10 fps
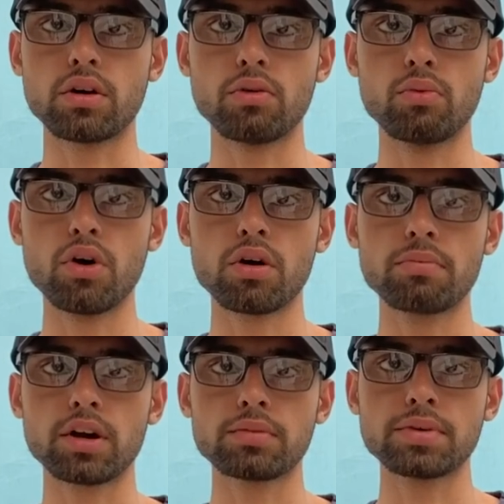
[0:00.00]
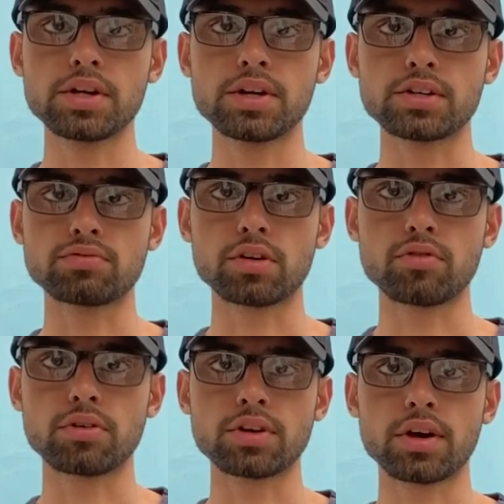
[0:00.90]
welcome back to PTS
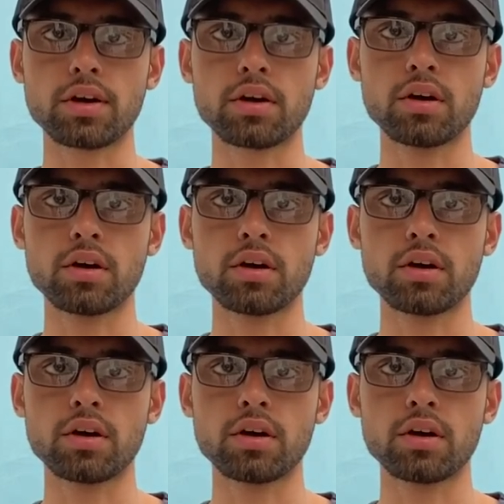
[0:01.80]
Retro Tech.